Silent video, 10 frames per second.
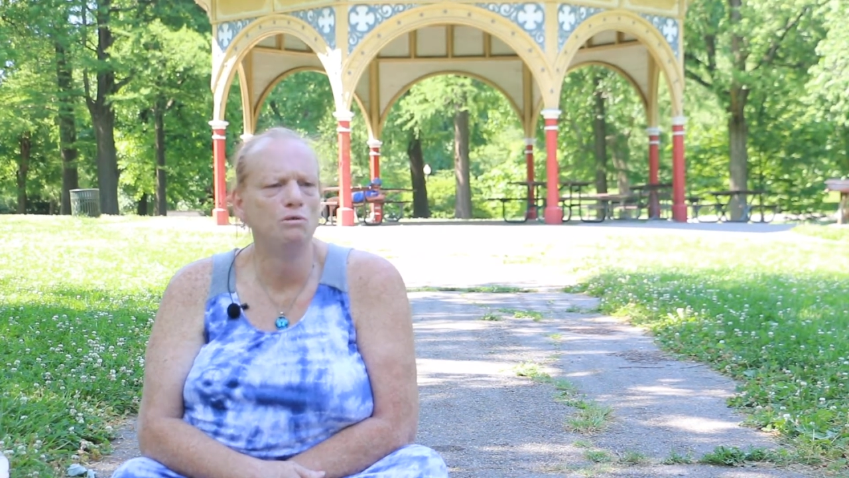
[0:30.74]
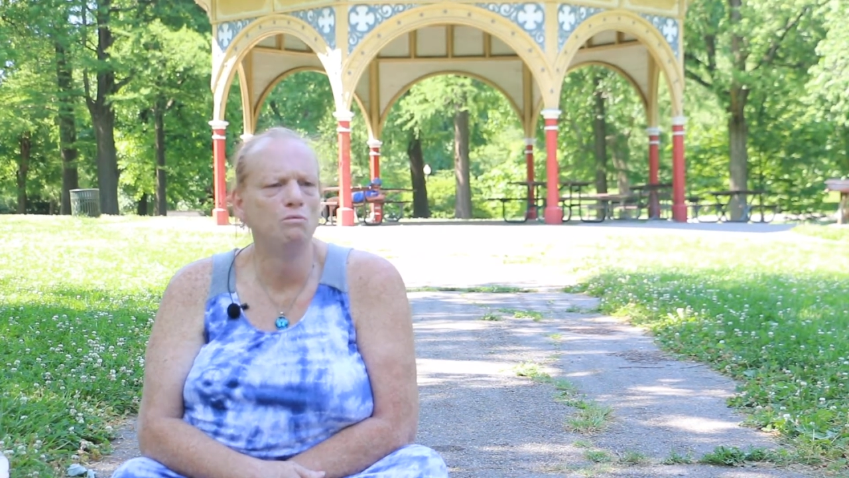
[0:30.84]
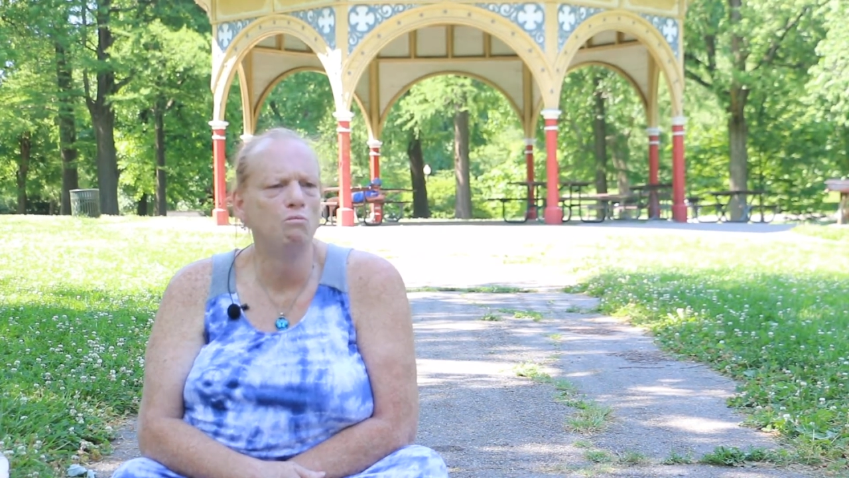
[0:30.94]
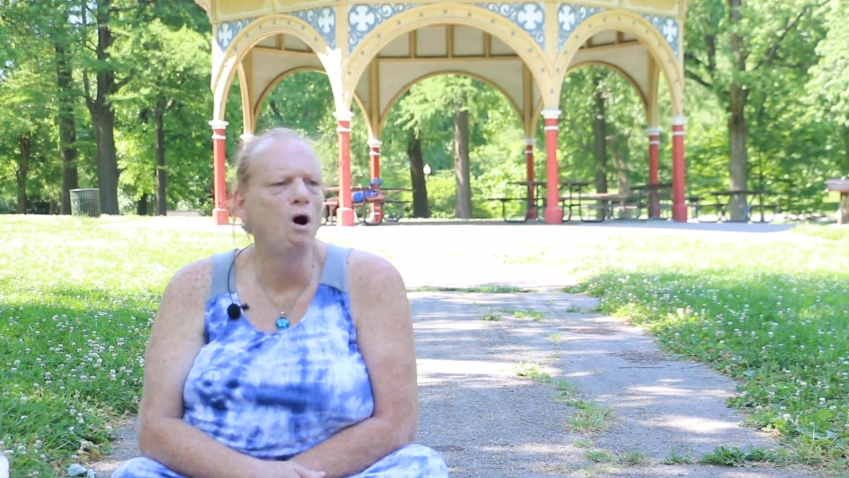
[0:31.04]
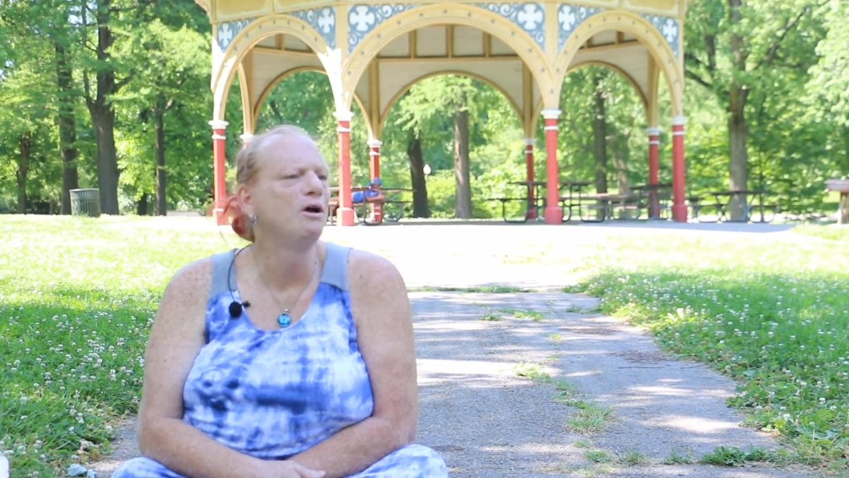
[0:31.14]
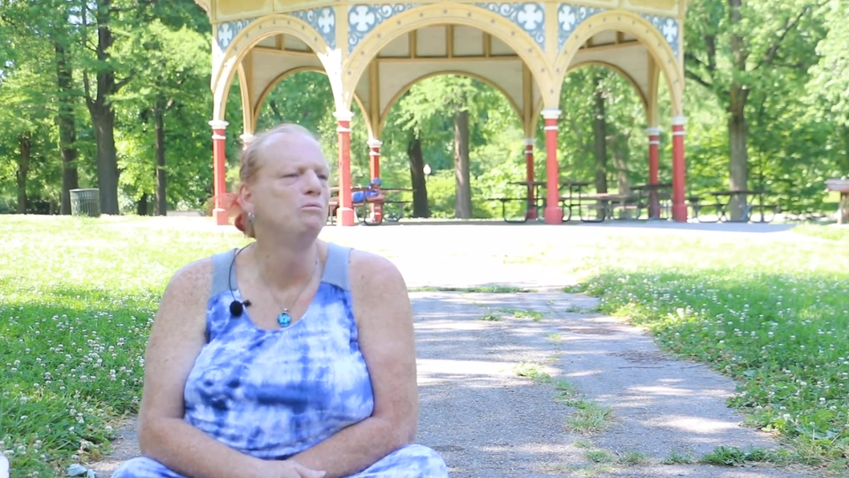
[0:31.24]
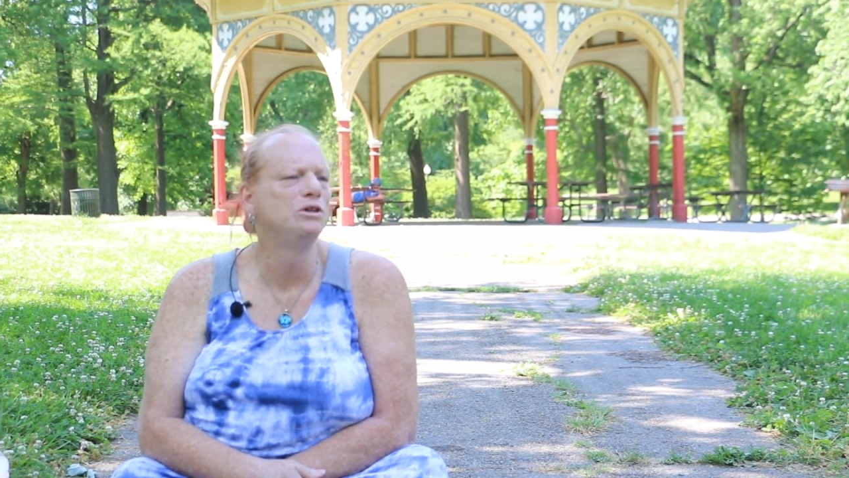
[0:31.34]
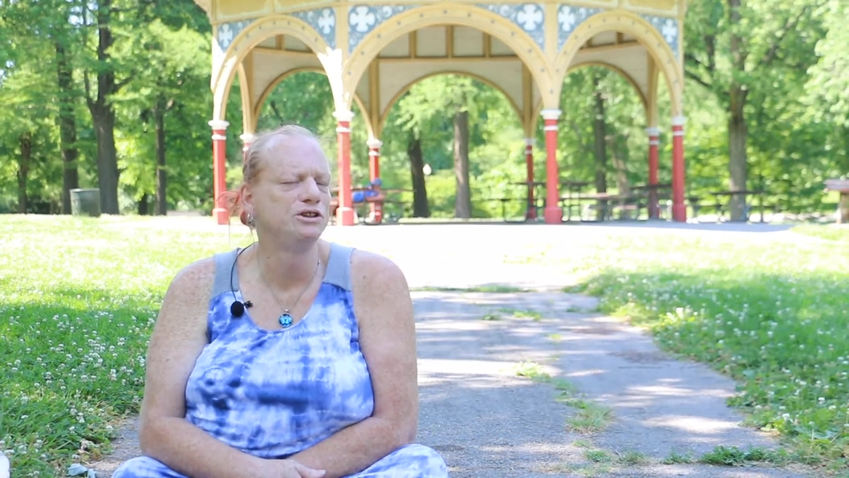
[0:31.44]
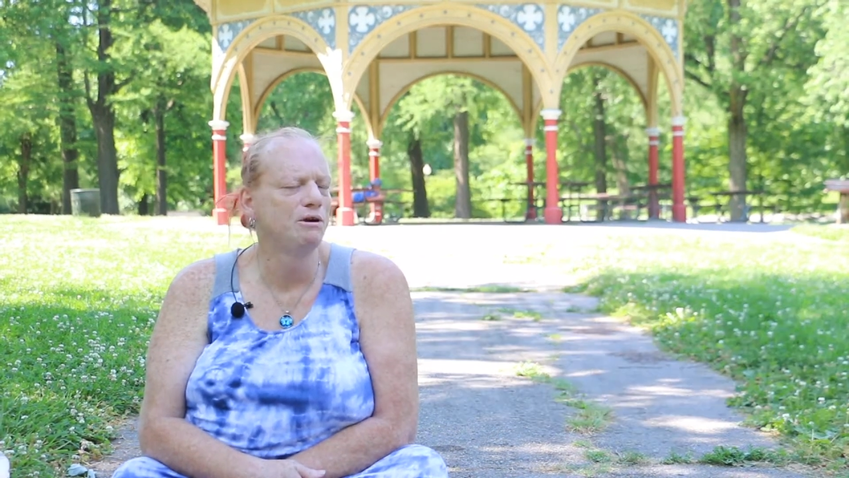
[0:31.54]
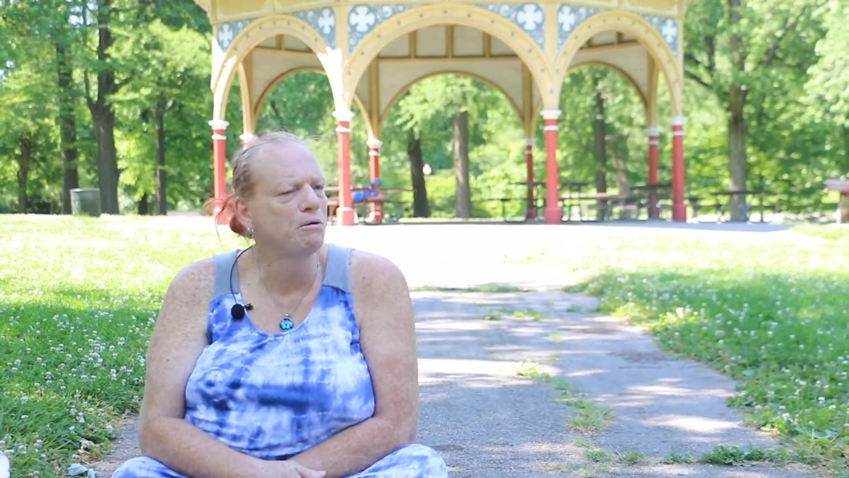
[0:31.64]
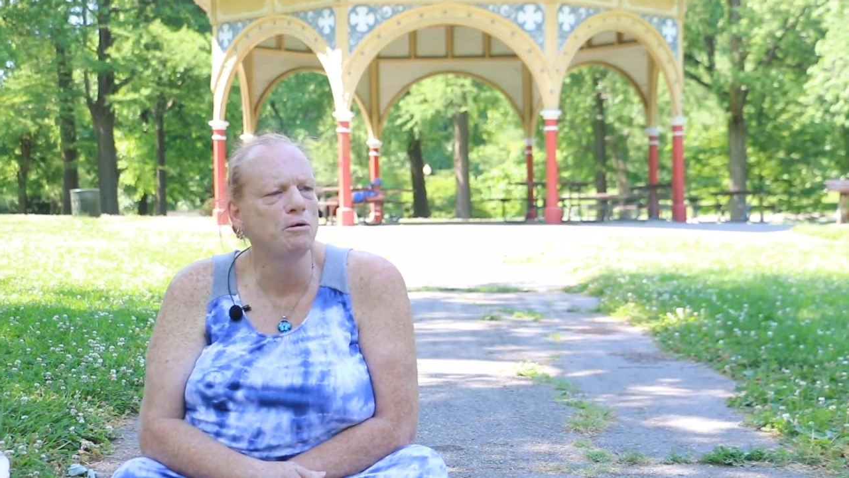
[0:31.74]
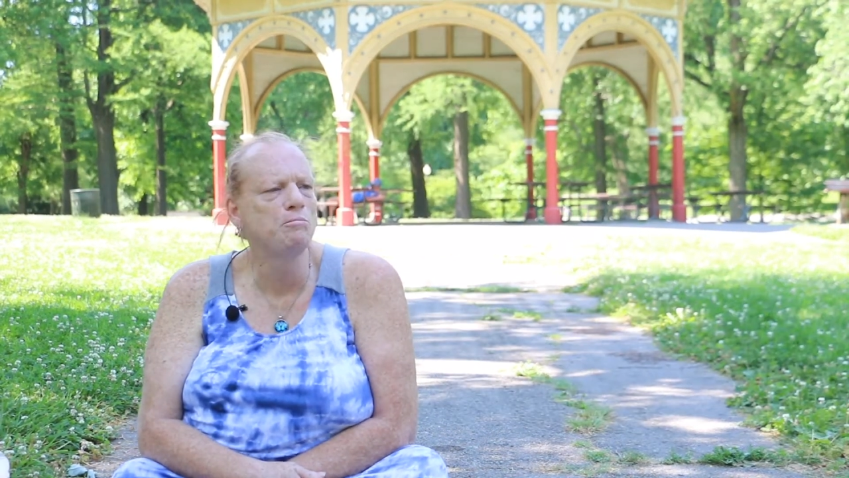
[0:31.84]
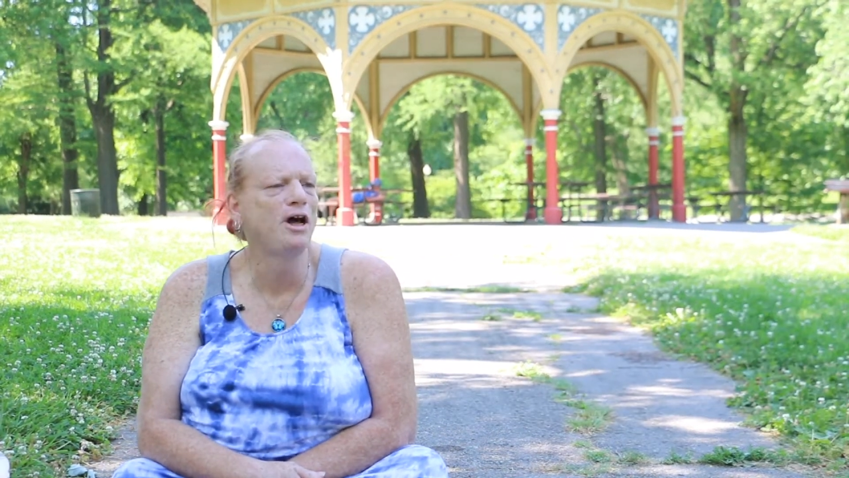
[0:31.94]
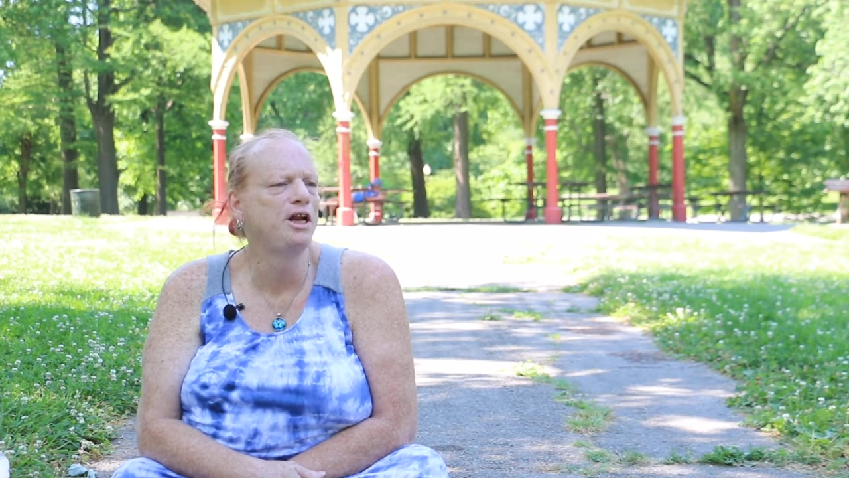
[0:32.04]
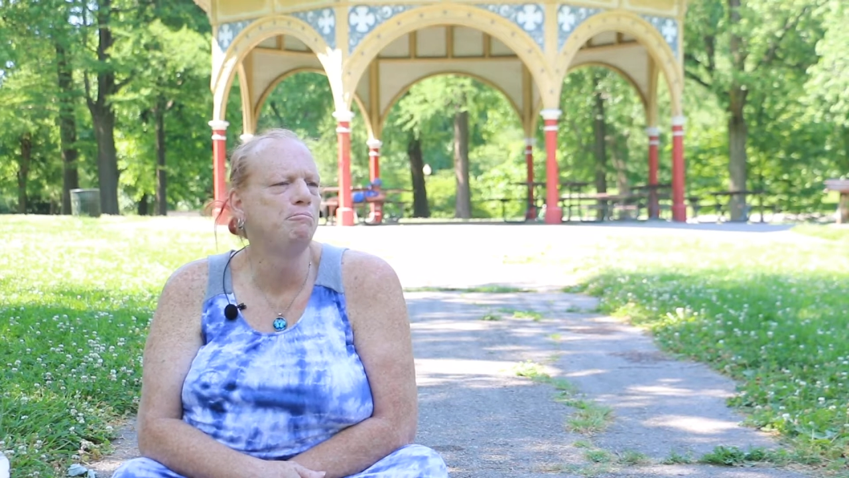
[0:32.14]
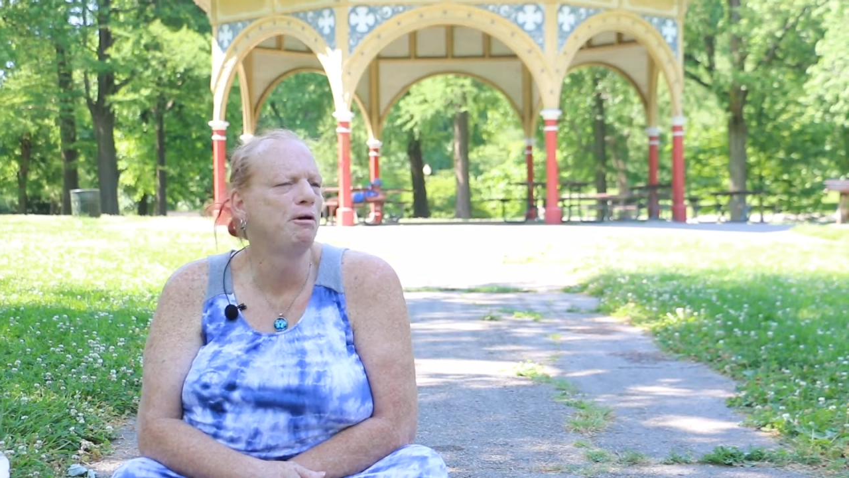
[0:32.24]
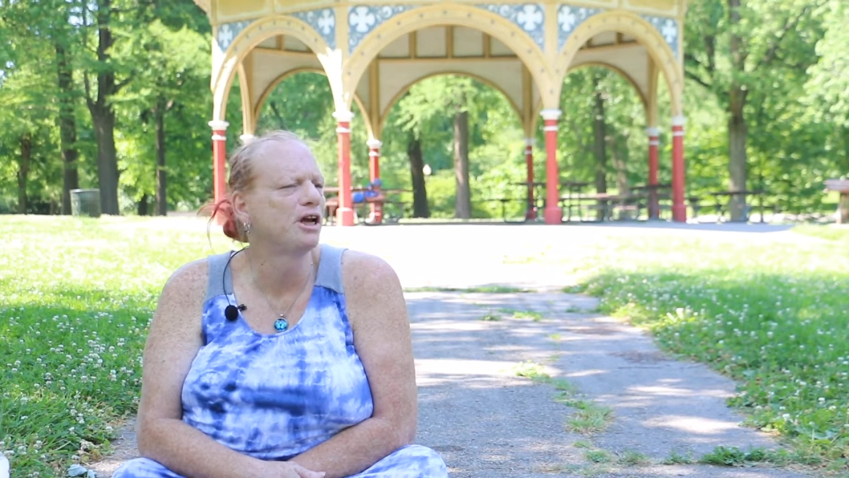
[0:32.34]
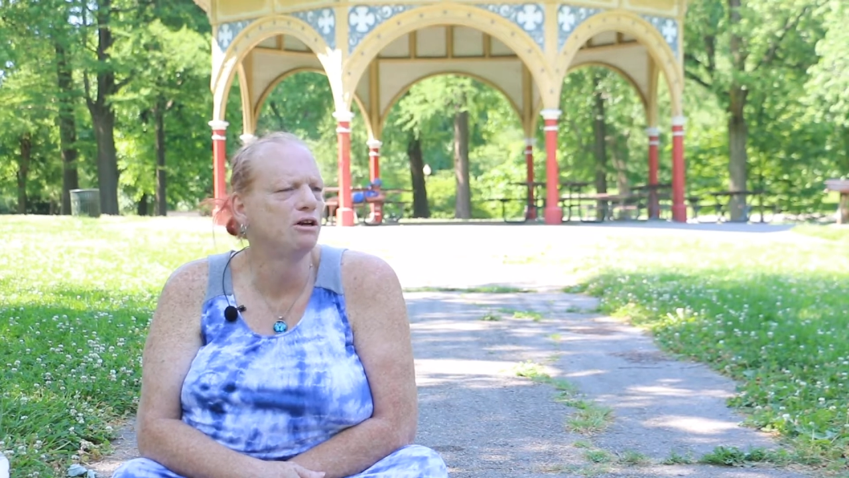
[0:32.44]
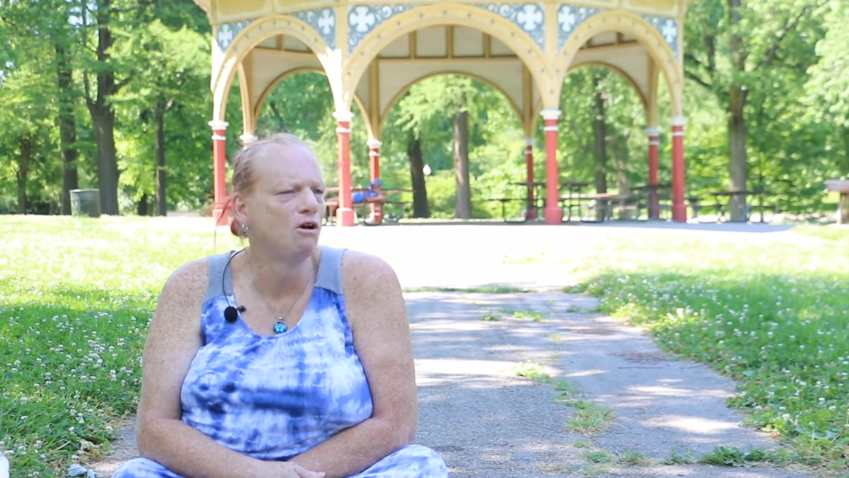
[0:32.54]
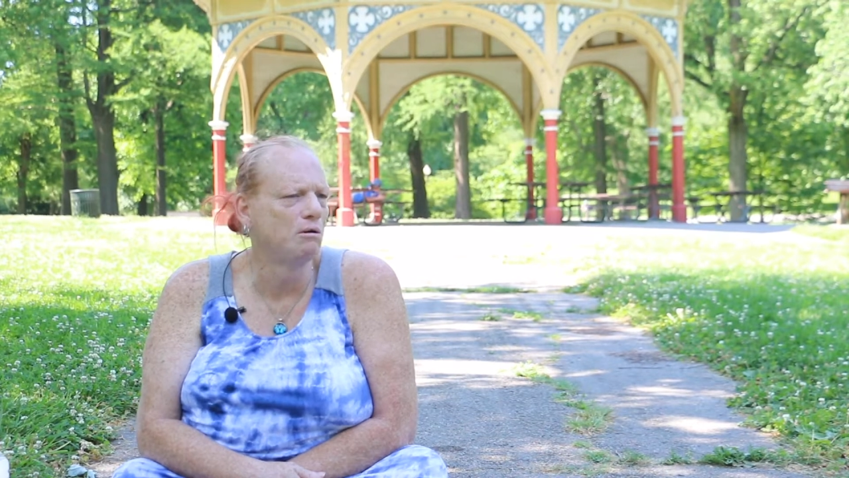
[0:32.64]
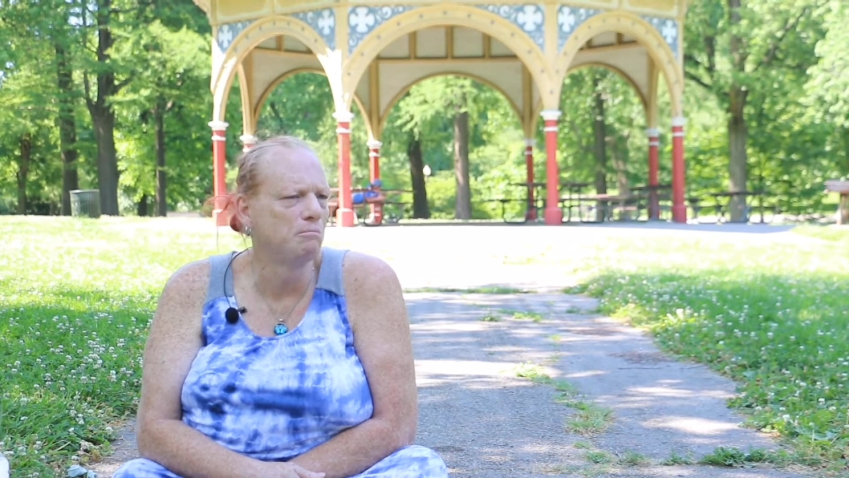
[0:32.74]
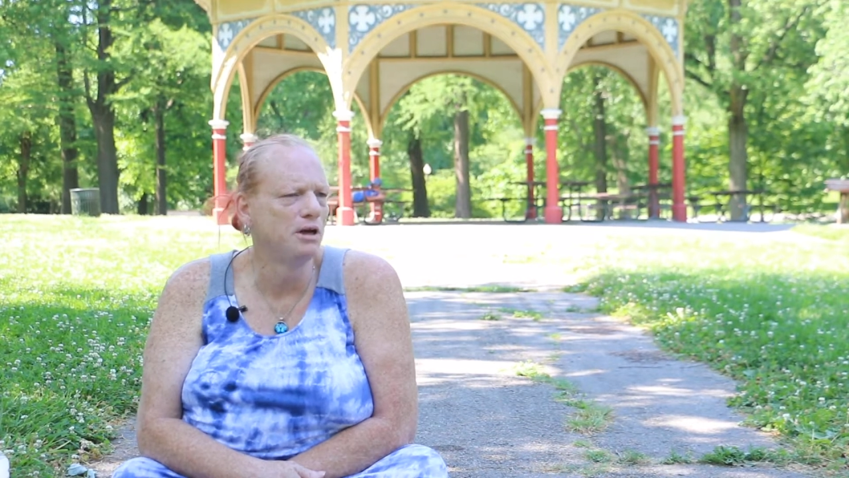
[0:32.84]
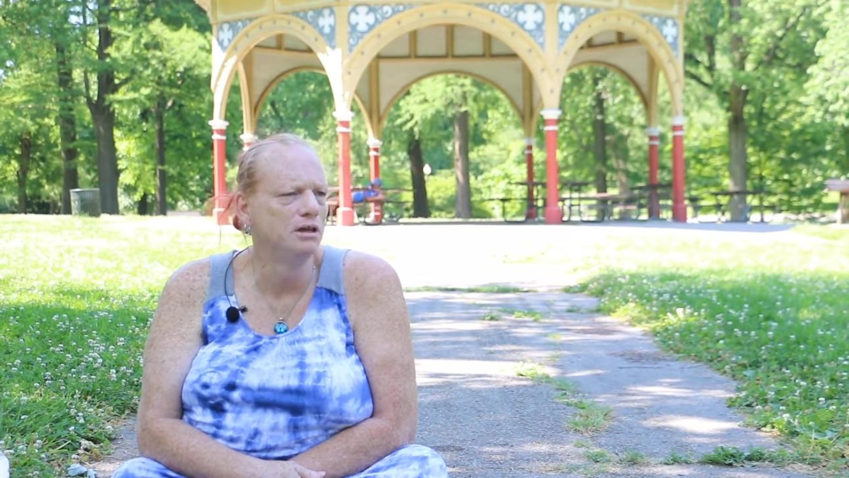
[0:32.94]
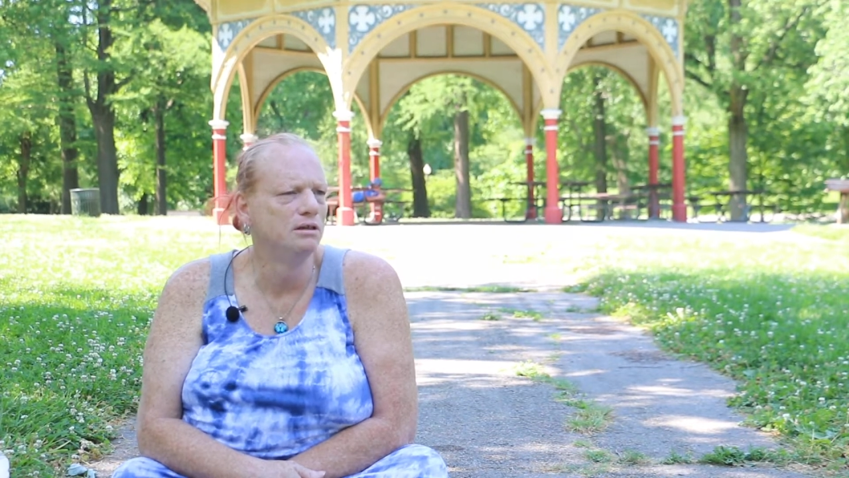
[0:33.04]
Why was everybody picking on me?